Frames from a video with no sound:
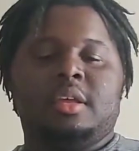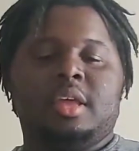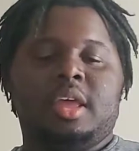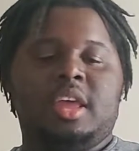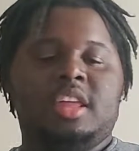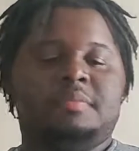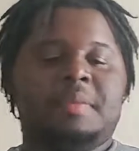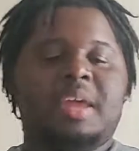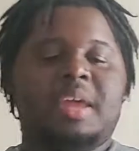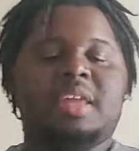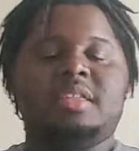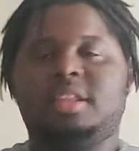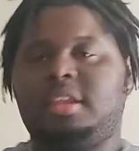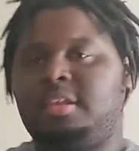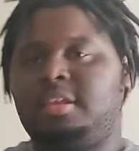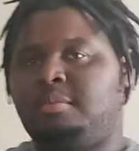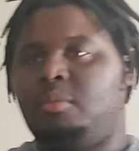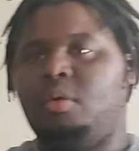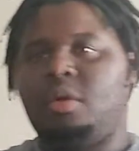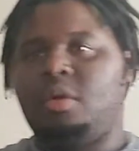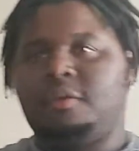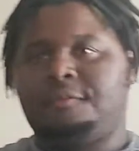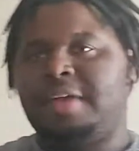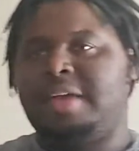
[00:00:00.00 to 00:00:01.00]
basically
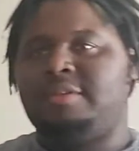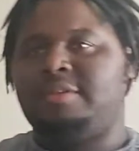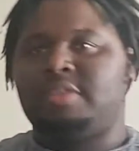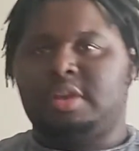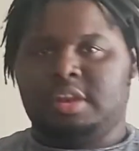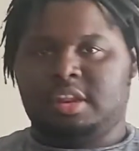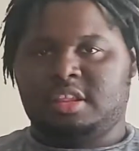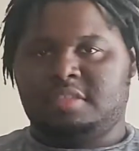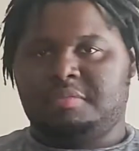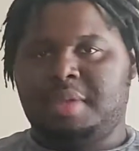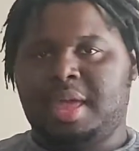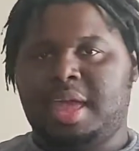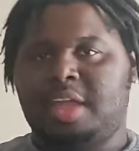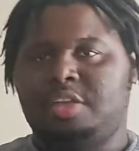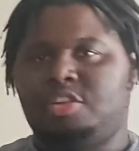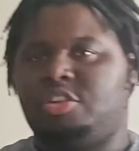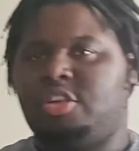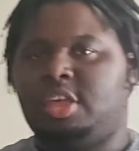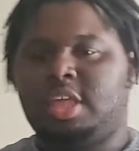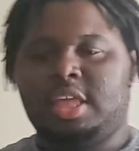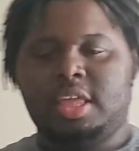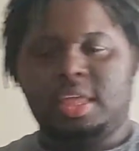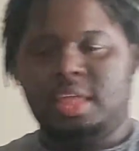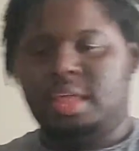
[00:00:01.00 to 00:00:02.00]
more favored in this match.
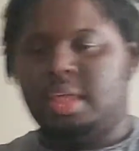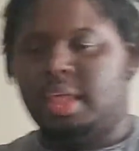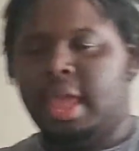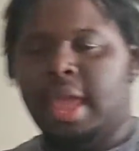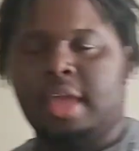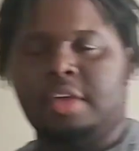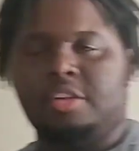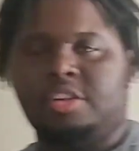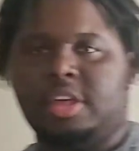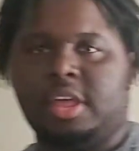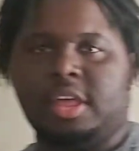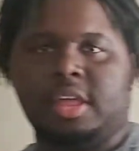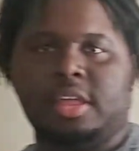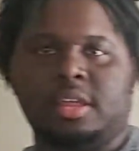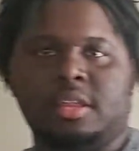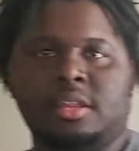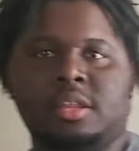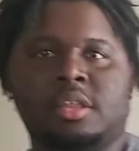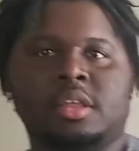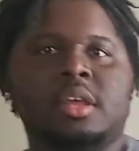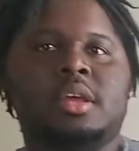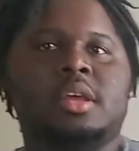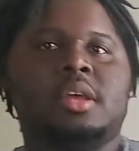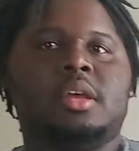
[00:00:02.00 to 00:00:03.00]
She
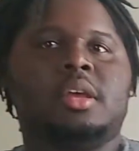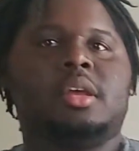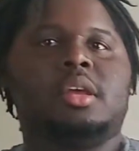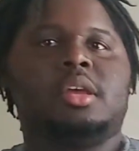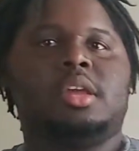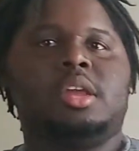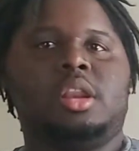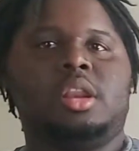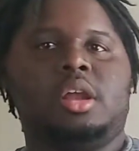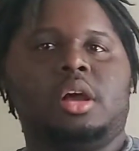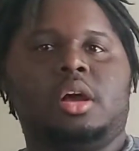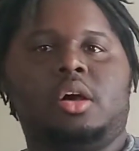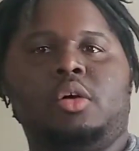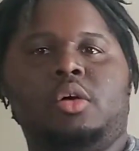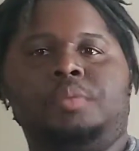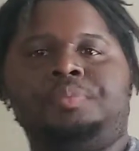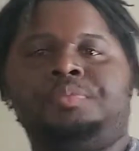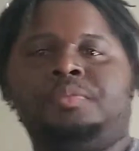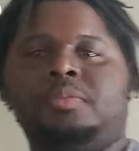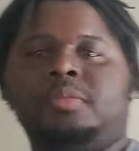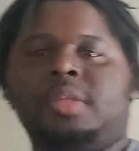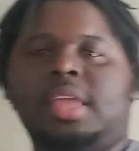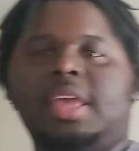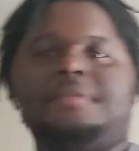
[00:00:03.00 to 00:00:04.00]
is, you
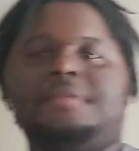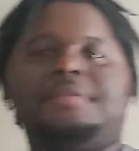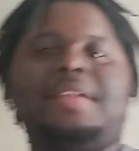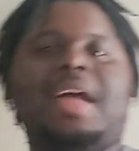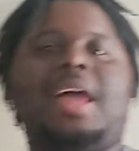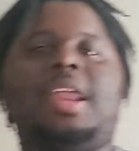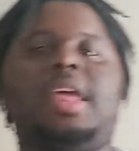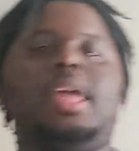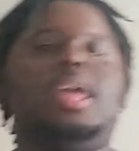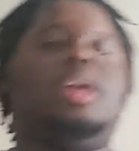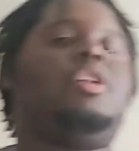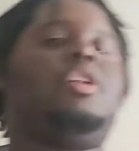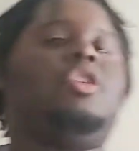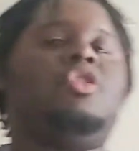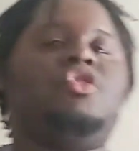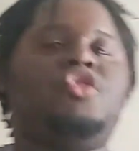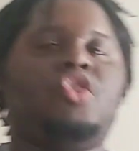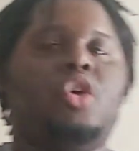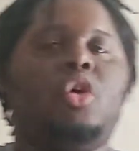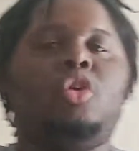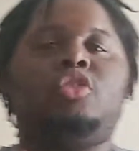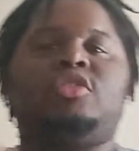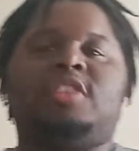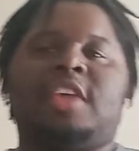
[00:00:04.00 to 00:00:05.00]
know, if not in
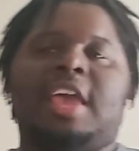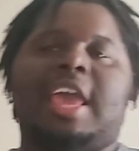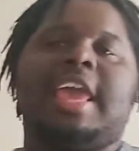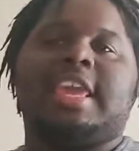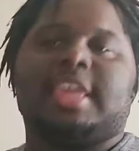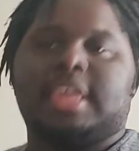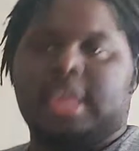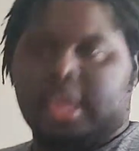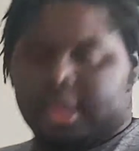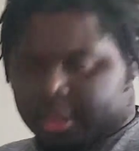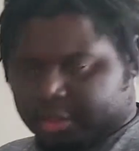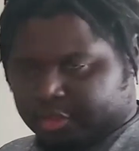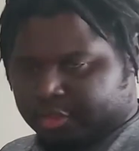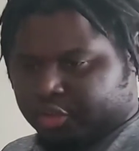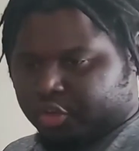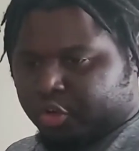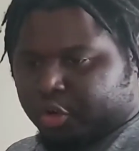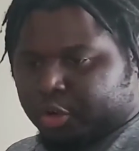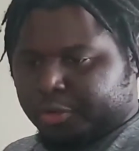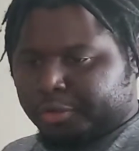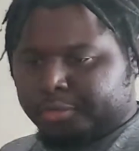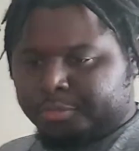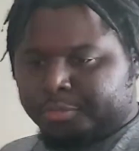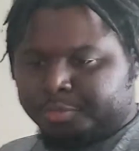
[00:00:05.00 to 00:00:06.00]
control, taking
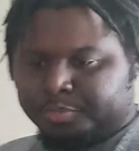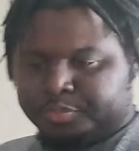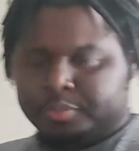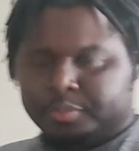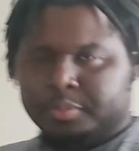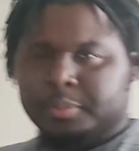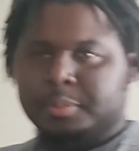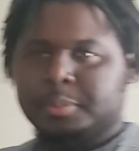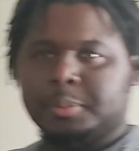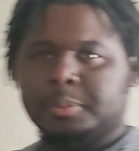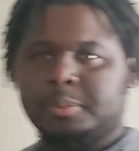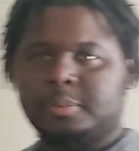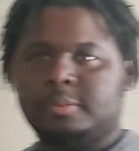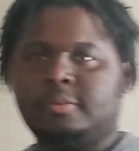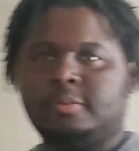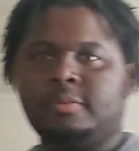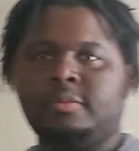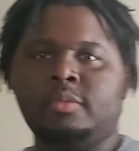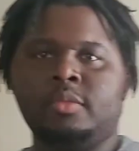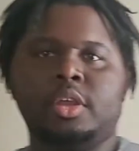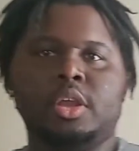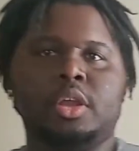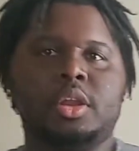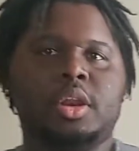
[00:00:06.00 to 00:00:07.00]
control.
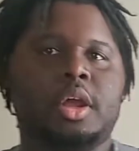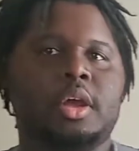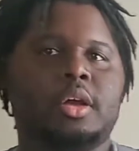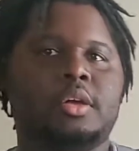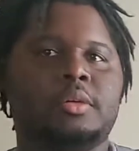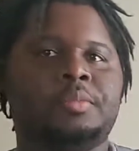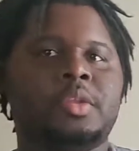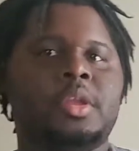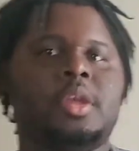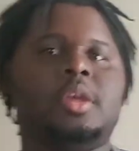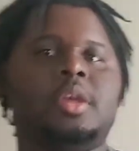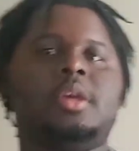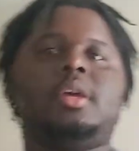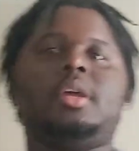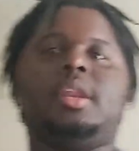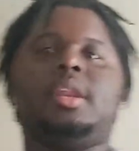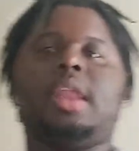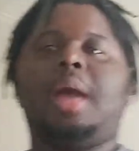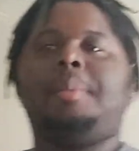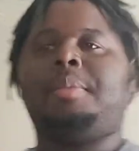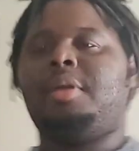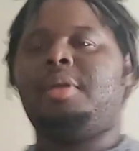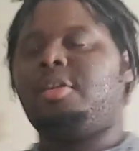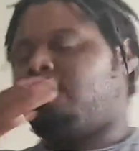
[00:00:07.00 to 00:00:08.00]
You know,
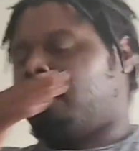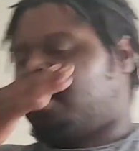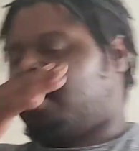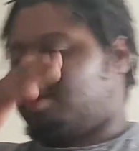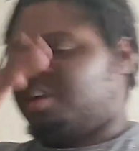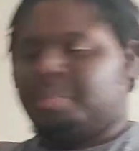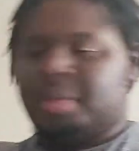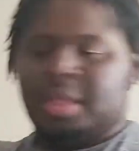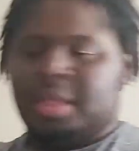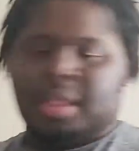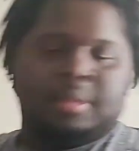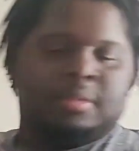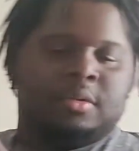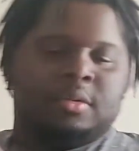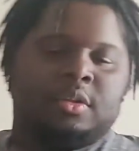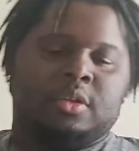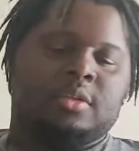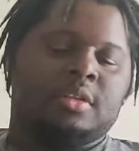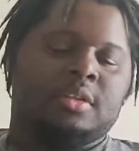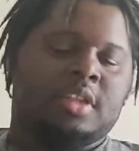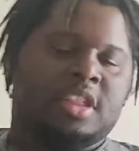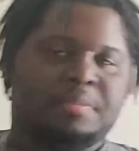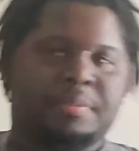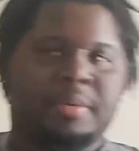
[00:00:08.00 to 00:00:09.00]
now make sure I'm up and
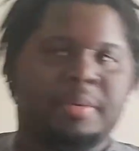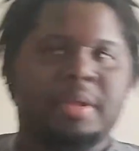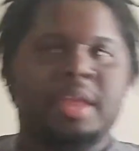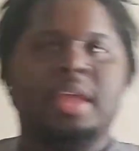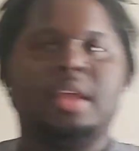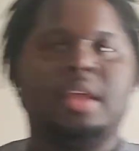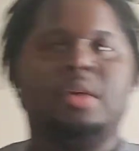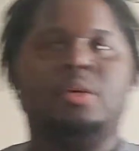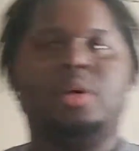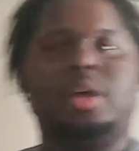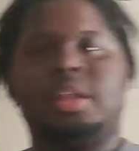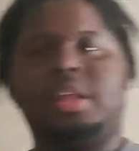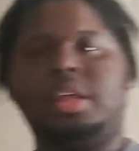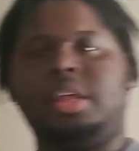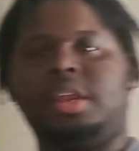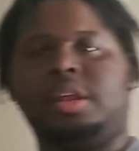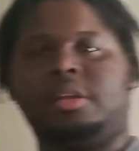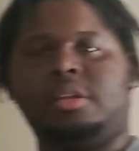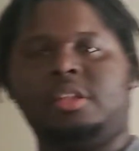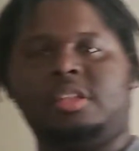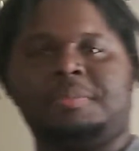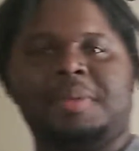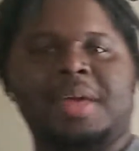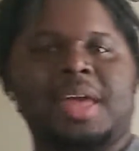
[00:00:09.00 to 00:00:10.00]
quickly, you know,
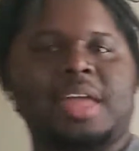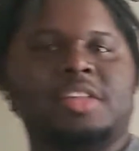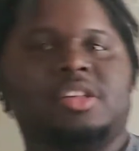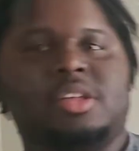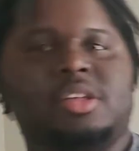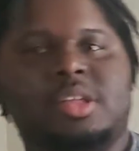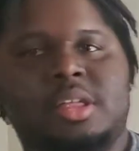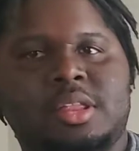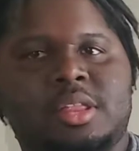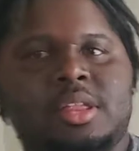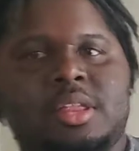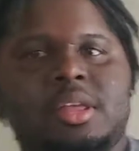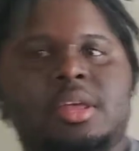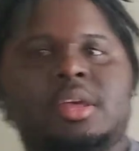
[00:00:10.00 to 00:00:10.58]
dispatches